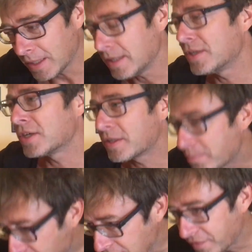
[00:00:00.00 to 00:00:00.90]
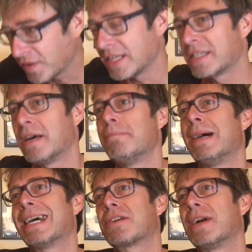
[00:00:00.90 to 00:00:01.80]
Just briefly, some
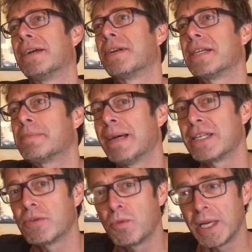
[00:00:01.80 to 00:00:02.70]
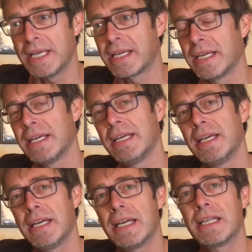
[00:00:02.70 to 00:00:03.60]
background. I spent a week
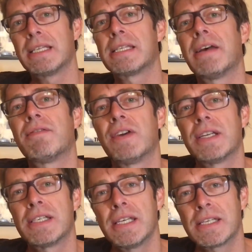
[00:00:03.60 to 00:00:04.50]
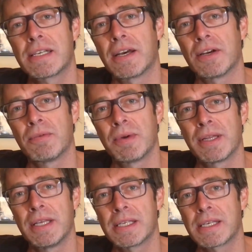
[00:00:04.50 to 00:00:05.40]
in San Francisco
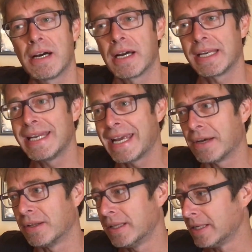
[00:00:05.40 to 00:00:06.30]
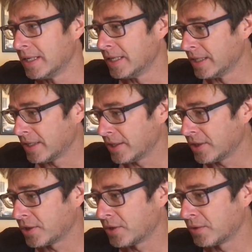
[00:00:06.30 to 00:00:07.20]
with this guy Neil,
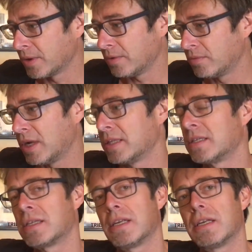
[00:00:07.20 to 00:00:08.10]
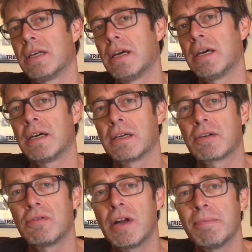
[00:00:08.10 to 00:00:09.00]
who runs
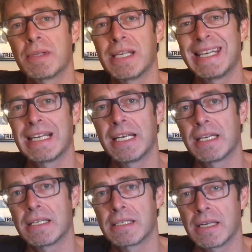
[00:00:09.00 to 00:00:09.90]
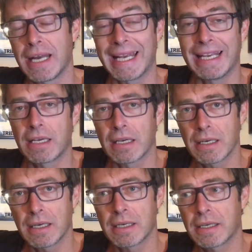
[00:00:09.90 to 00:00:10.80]
Crime Scene Cleaners Inc., a